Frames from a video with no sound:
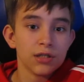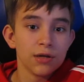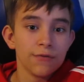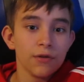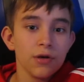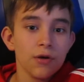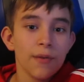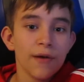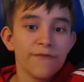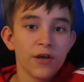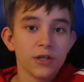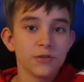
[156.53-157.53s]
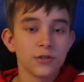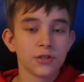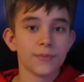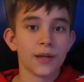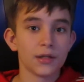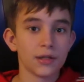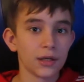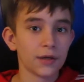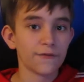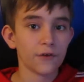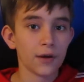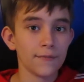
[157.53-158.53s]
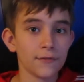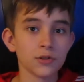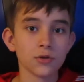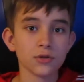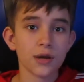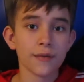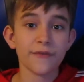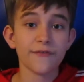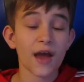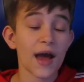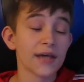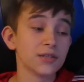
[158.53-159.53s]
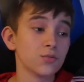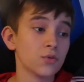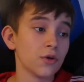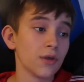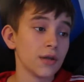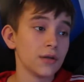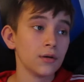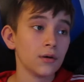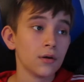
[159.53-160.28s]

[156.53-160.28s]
I really hope my face has been in like frame this whole time. If it hasn't, well then,